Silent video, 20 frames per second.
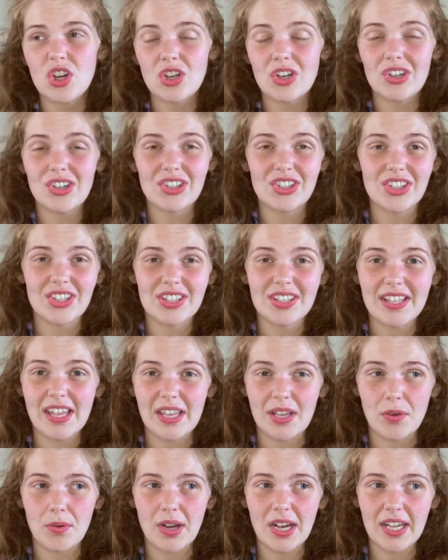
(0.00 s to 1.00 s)
or just
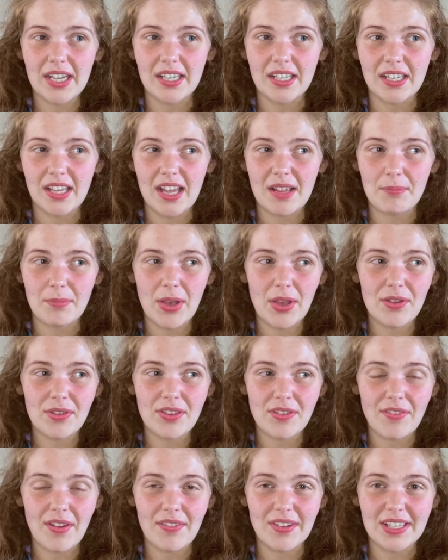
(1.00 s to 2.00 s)
stay quiet. And both
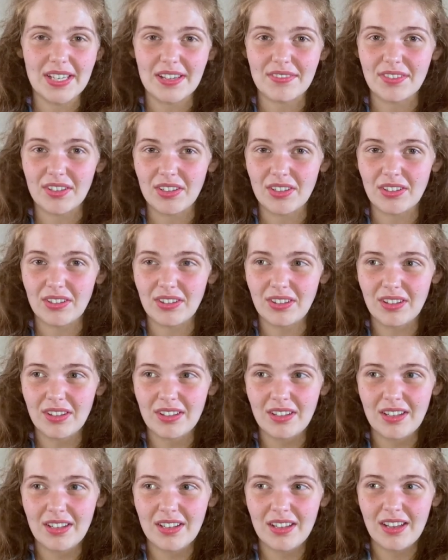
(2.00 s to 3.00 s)
are very difficult.
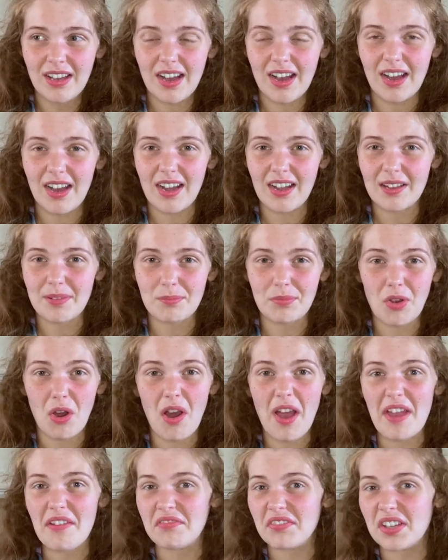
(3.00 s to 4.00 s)
I'm
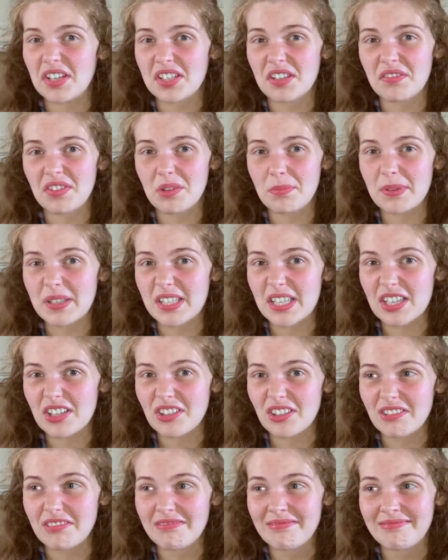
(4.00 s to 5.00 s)
not envious of your
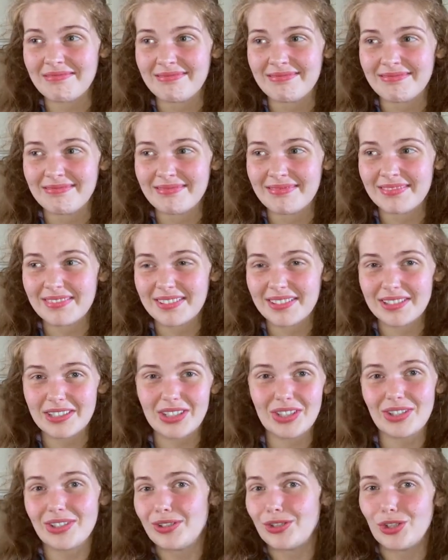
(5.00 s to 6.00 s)

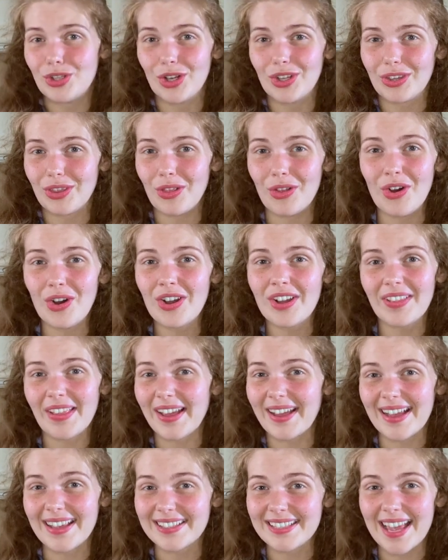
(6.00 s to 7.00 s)
position. Good luck.
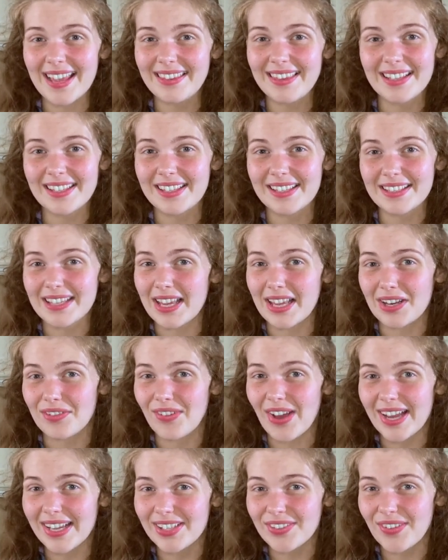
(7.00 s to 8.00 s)
Like I said, this isn't an
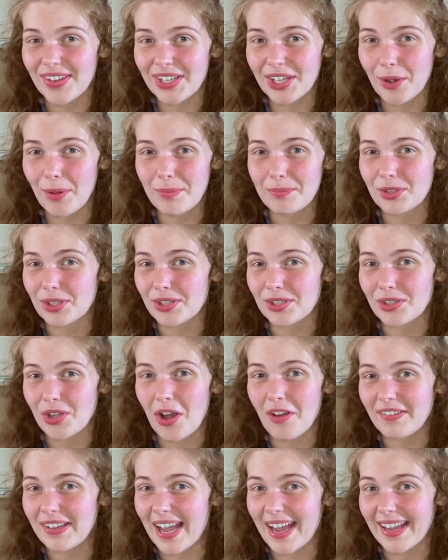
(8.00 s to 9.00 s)
advice video. I'm just
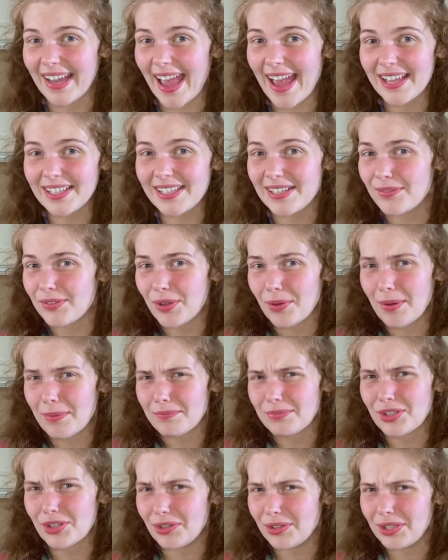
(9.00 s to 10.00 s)
sorry, I guess, even though
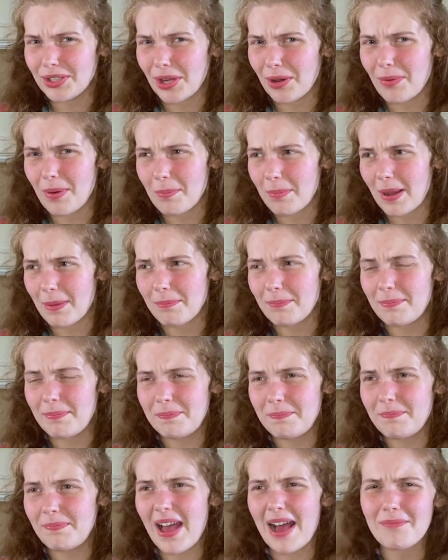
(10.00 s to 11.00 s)
I'm sure you don't want my...
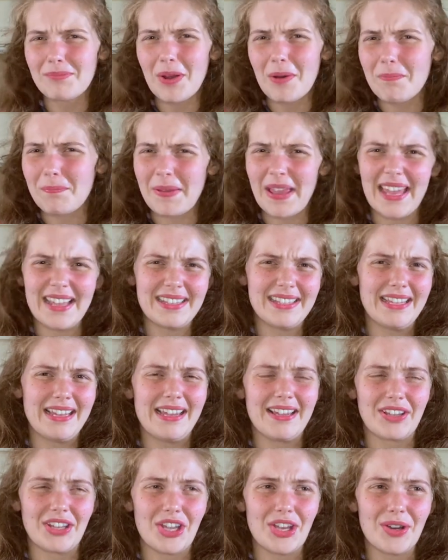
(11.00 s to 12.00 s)
I'm not
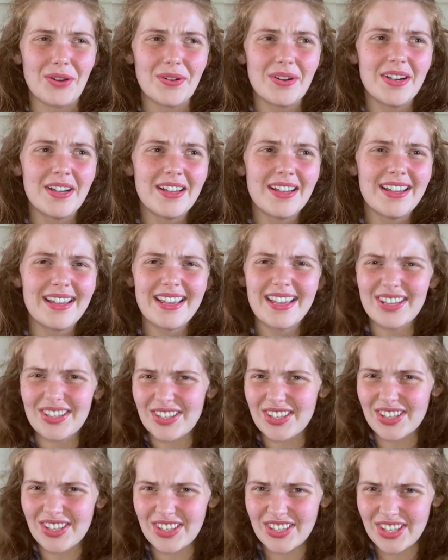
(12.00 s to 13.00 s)
pitying you. It's
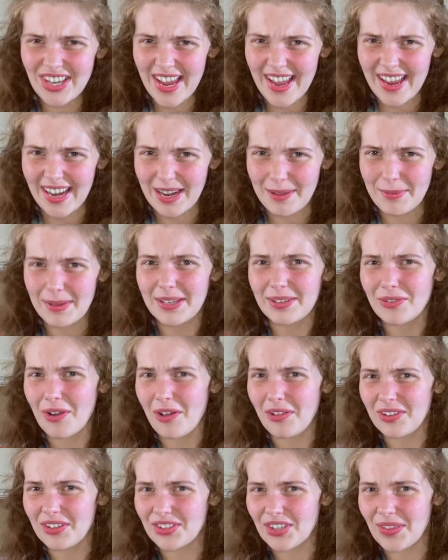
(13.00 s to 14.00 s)
just shit, and I'm
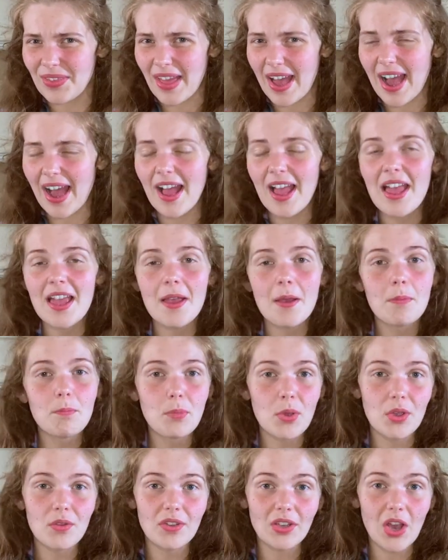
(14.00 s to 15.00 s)
acknowledging that.
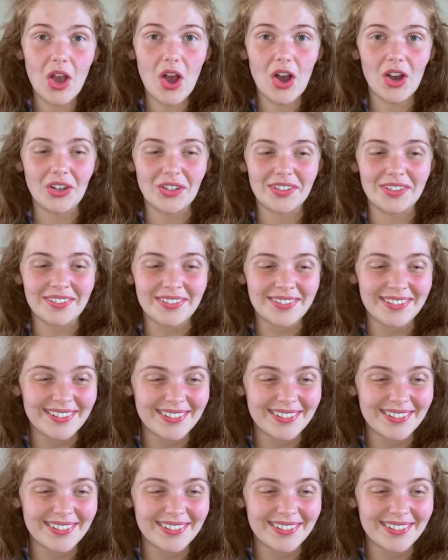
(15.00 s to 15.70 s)
Moving on.